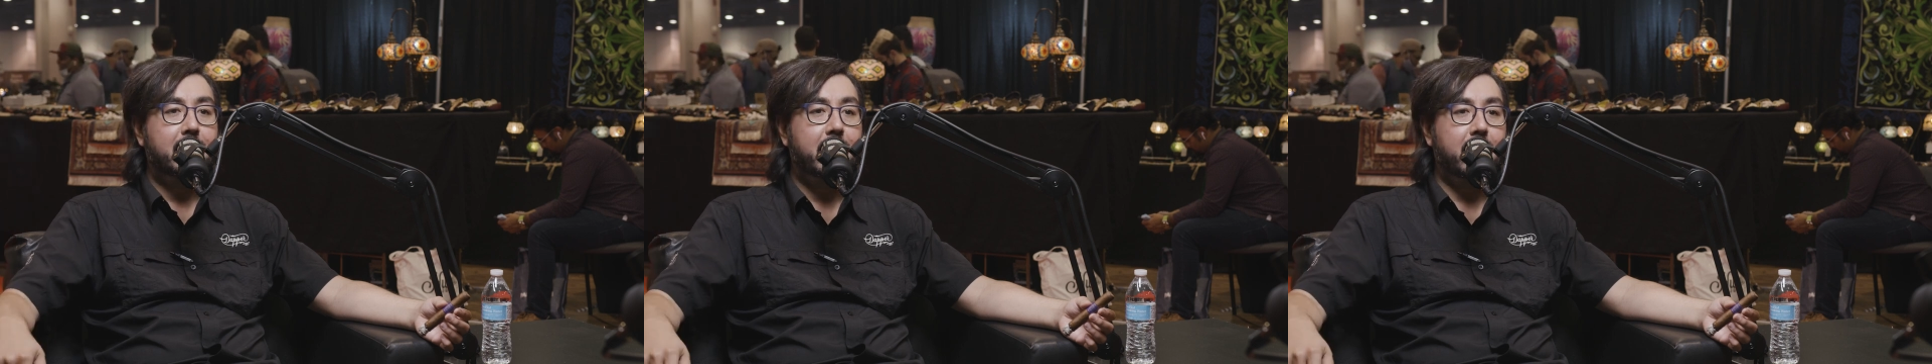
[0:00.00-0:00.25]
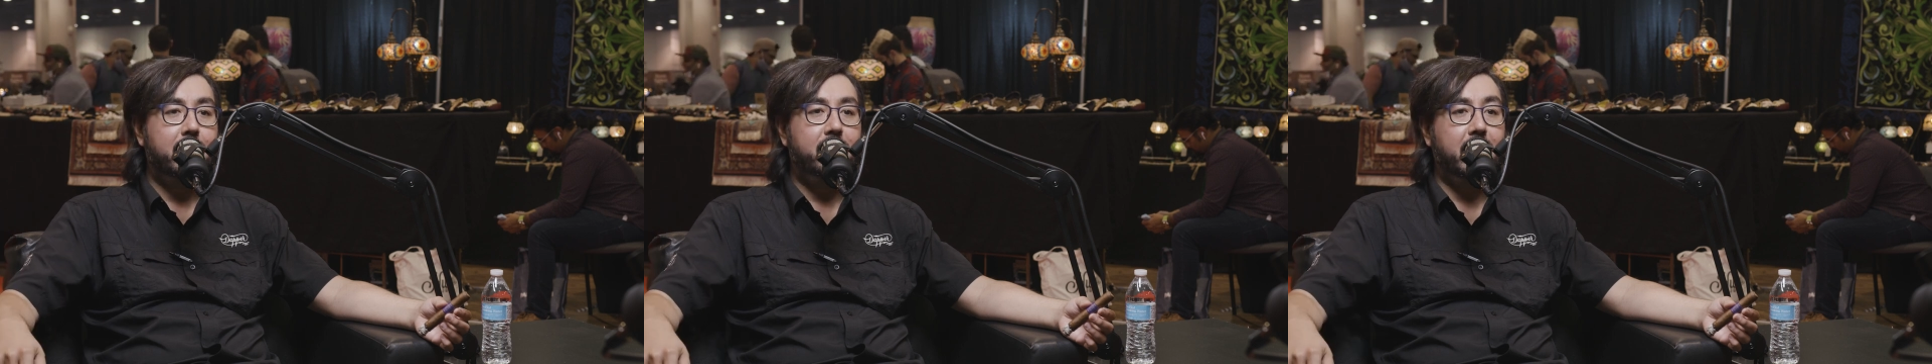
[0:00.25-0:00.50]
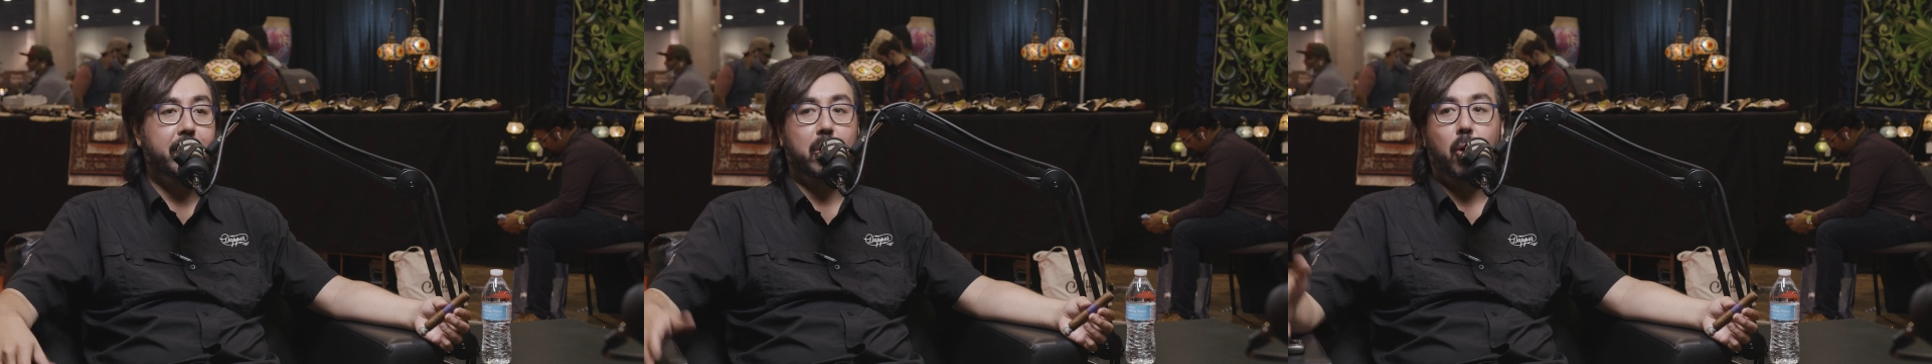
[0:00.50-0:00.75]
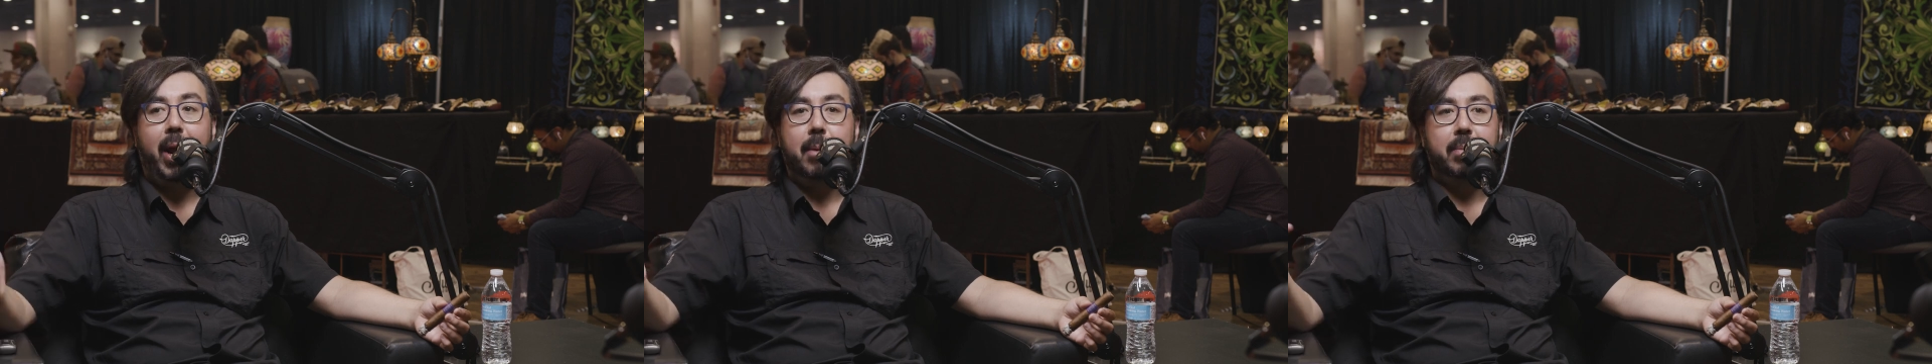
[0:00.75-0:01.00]
you know,
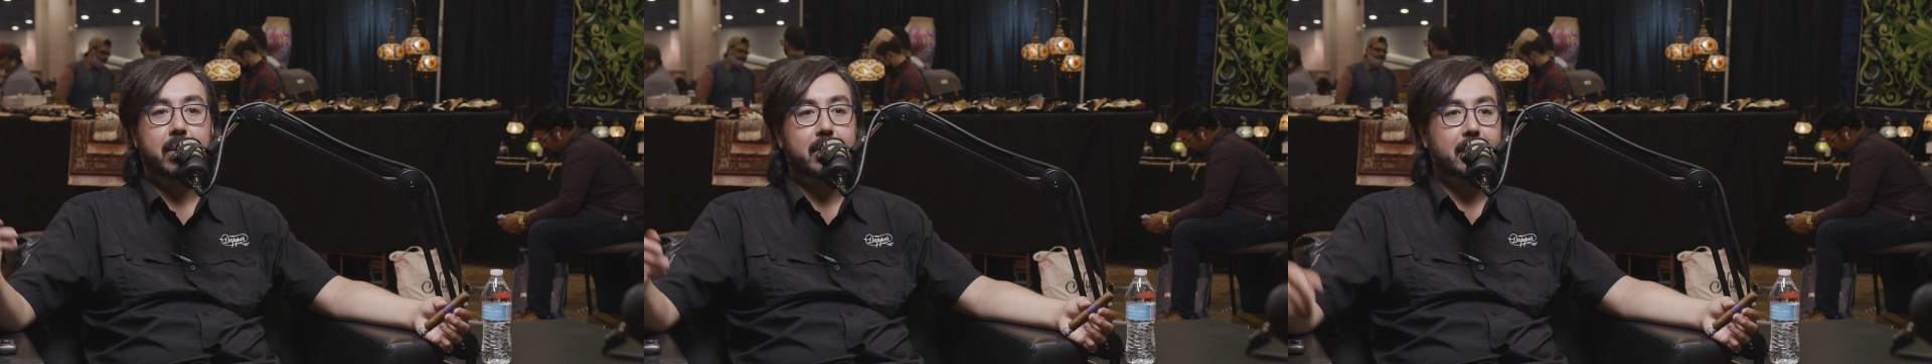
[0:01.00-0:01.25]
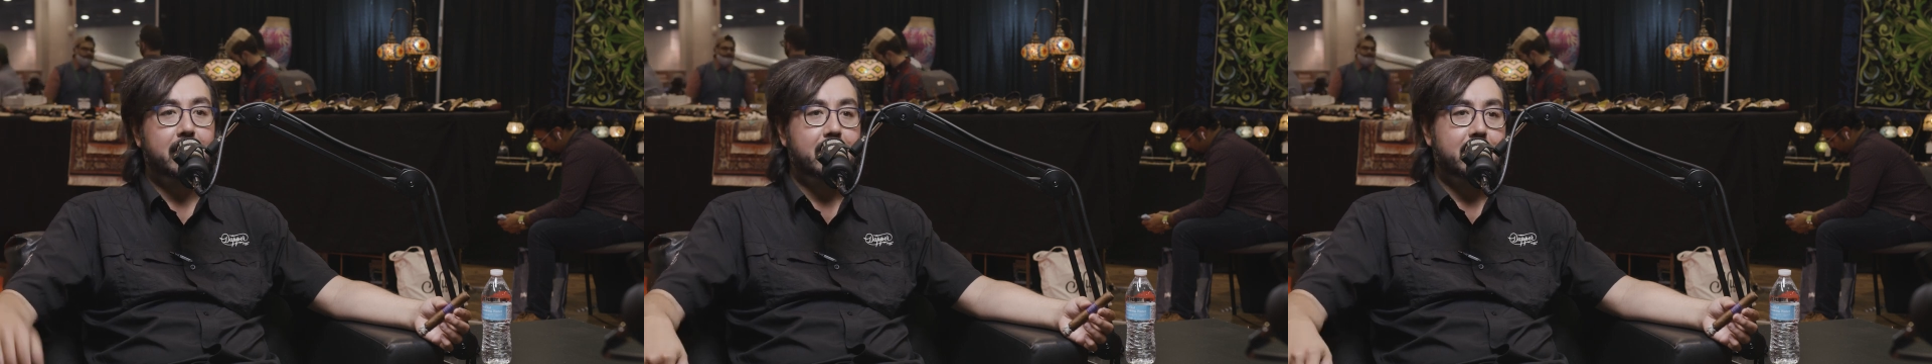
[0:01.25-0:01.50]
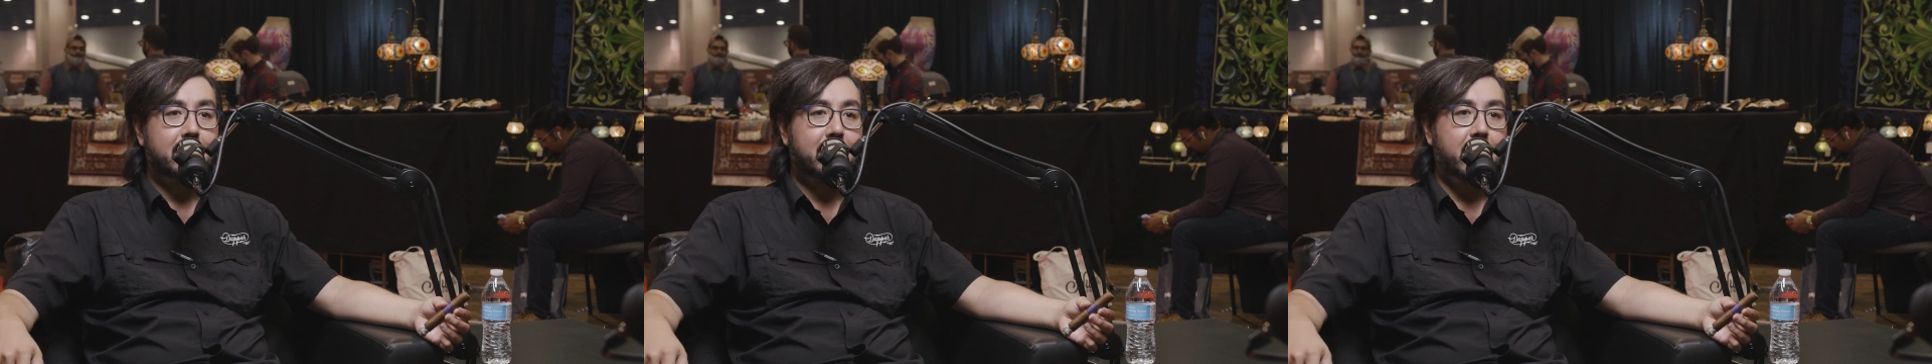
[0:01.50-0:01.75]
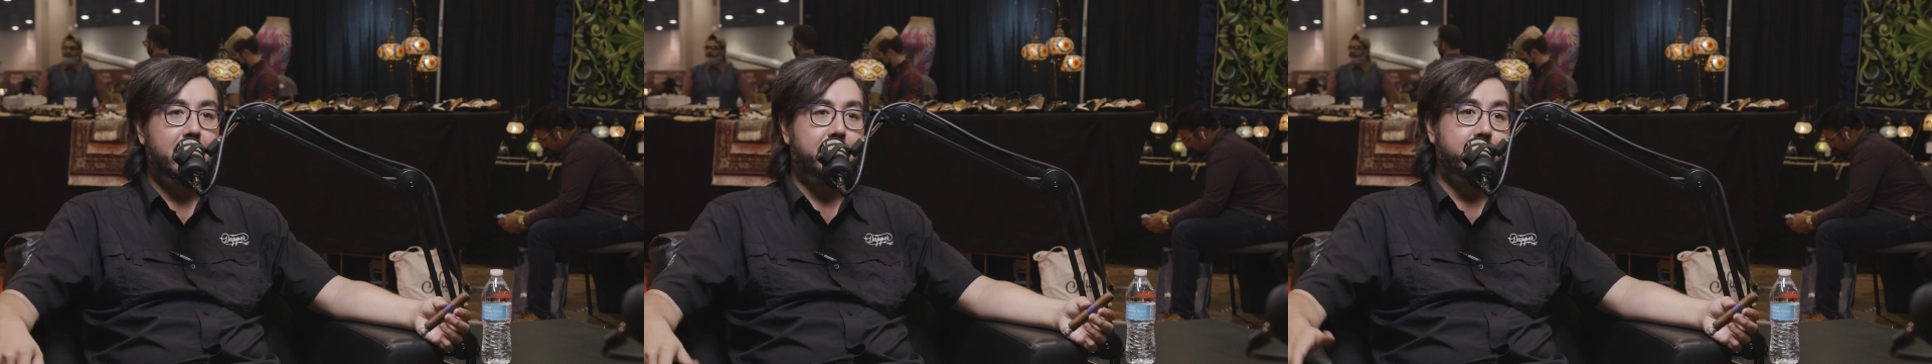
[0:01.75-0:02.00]
different grape.
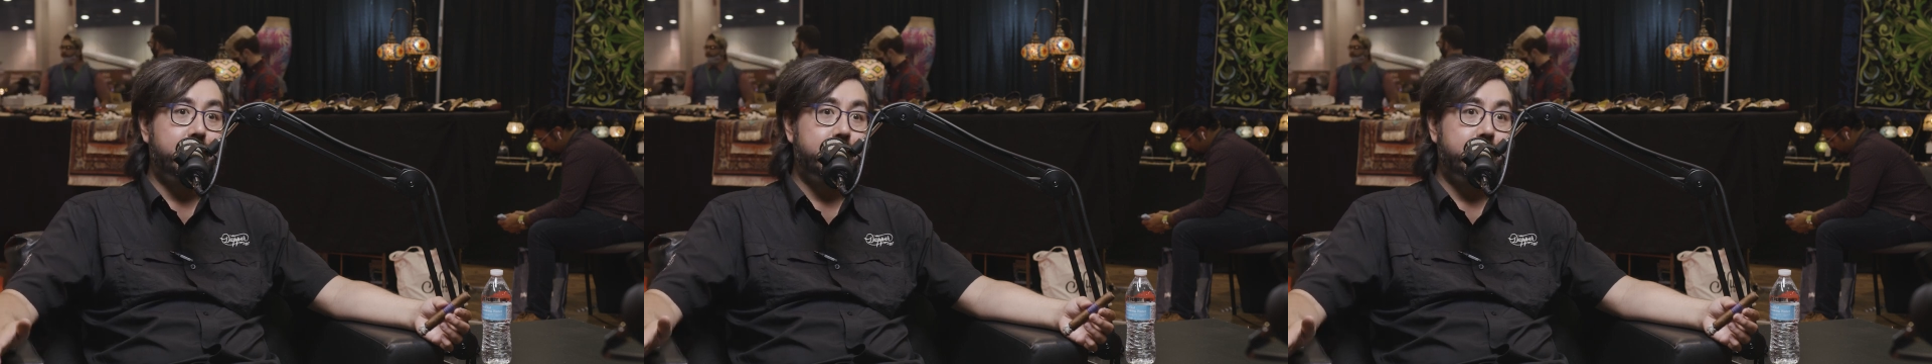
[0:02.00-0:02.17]
Well,